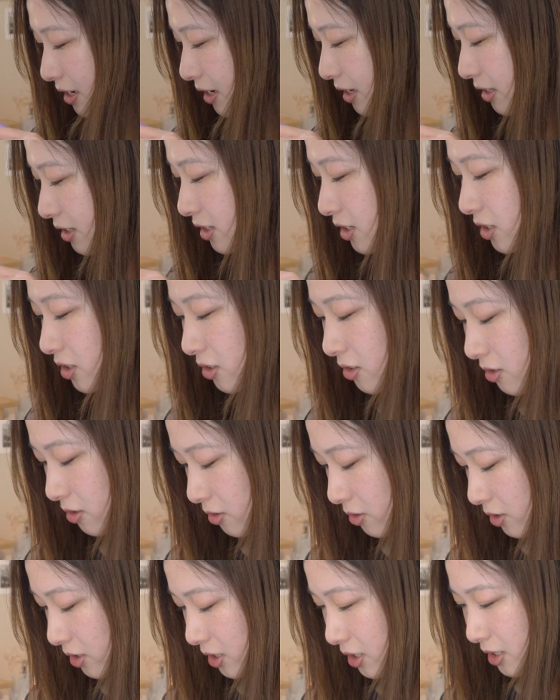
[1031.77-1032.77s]
and
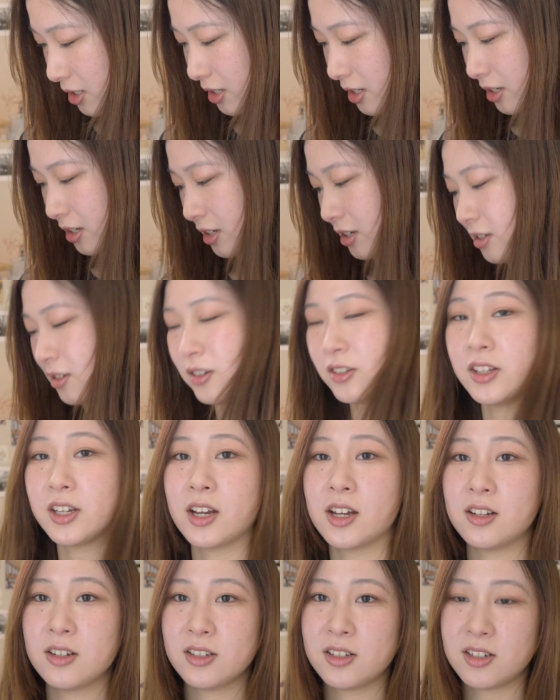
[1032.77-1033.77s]
scissors and all that
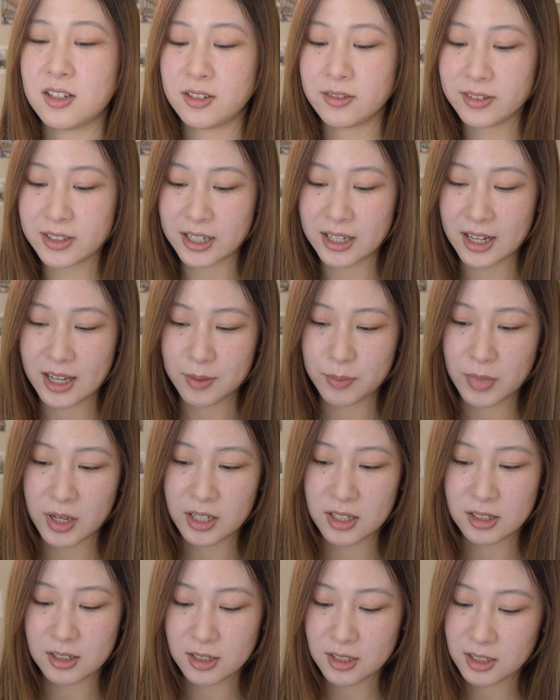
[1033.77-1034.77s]
kind of stuff that I
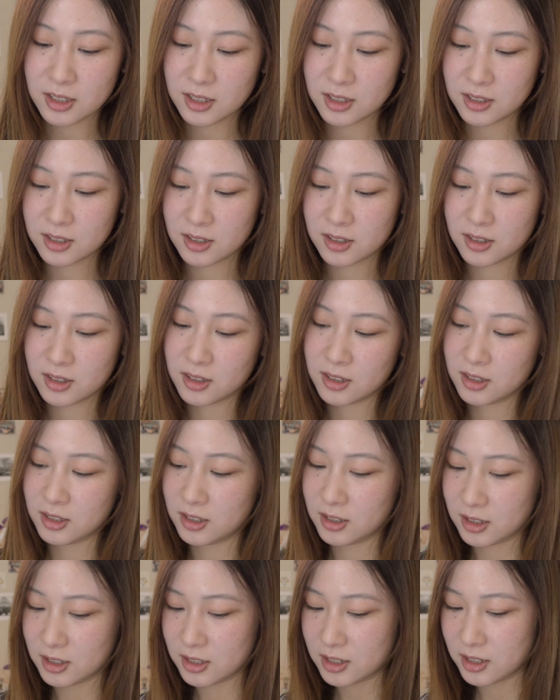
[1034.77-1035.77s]
might need
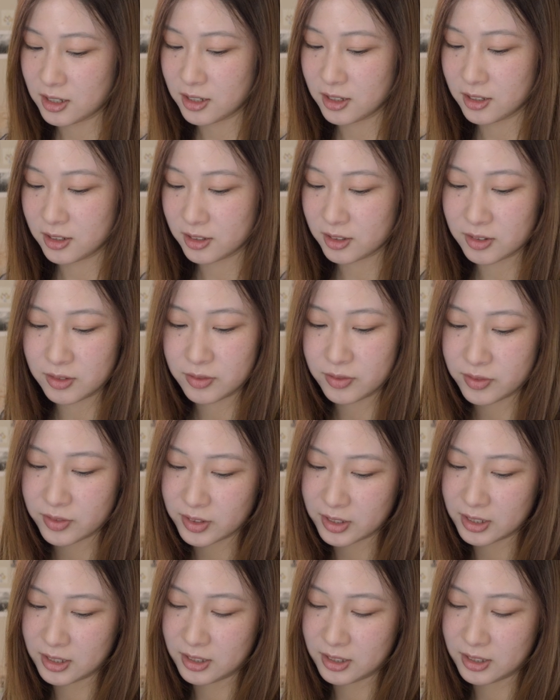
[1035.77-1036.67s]
the day of.